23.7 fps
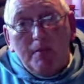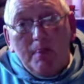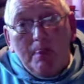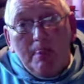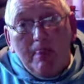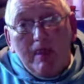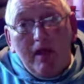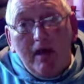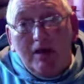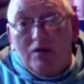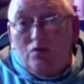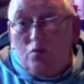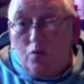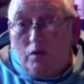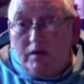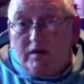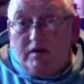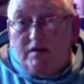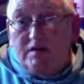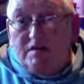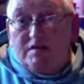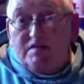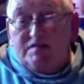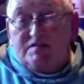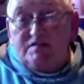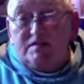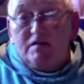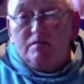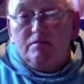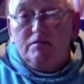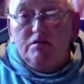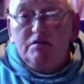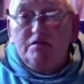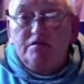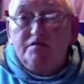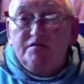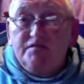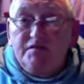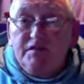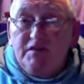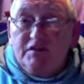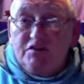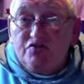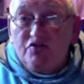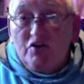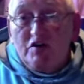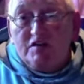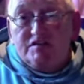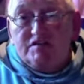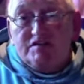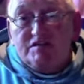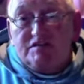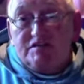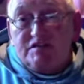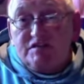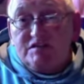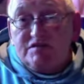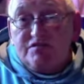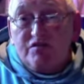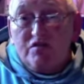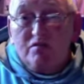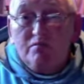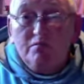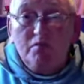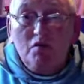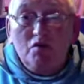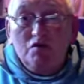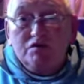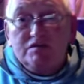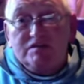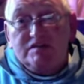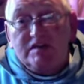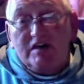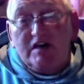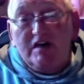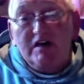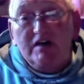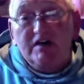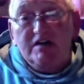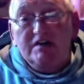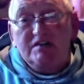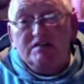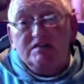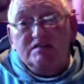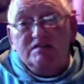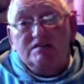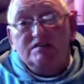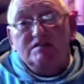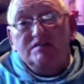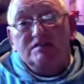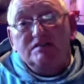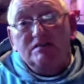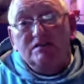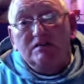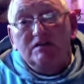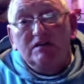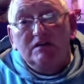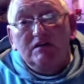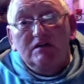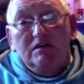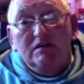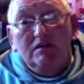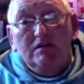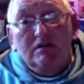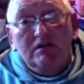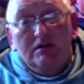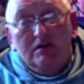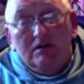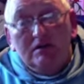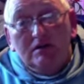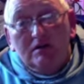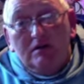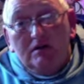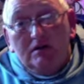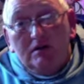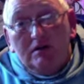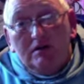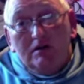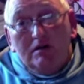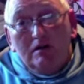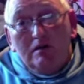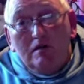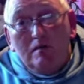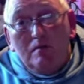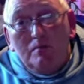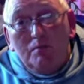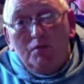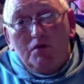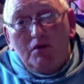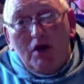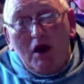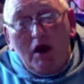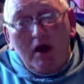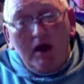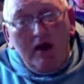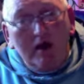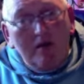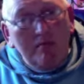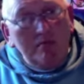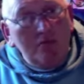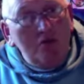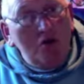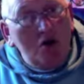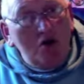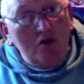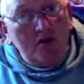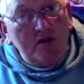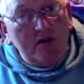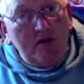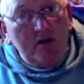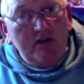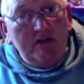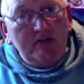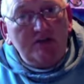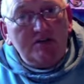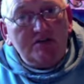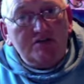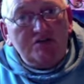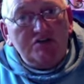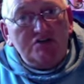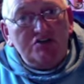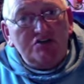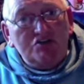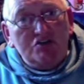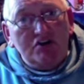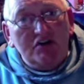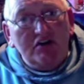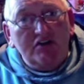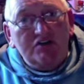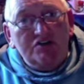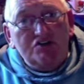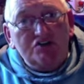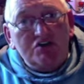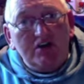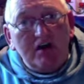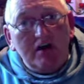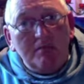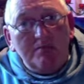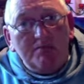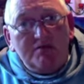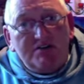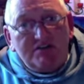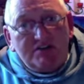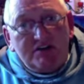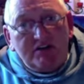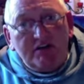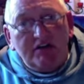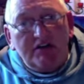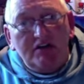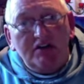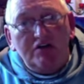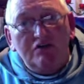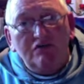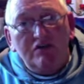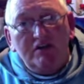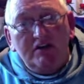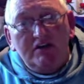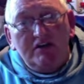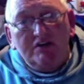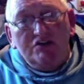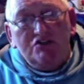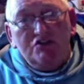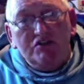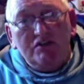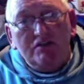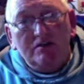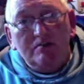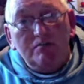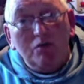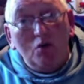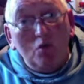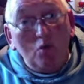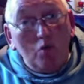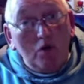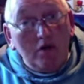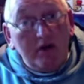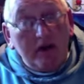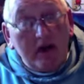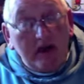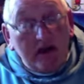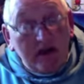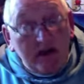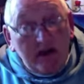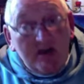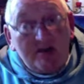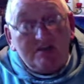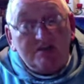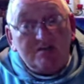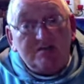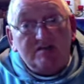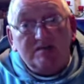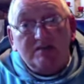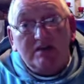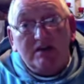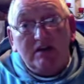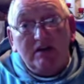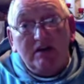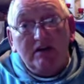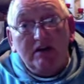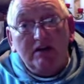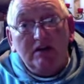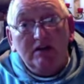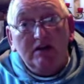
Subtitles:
and witnessed some of the atrocities from both sides. But I am not here to judge a particular religion, but what I can say,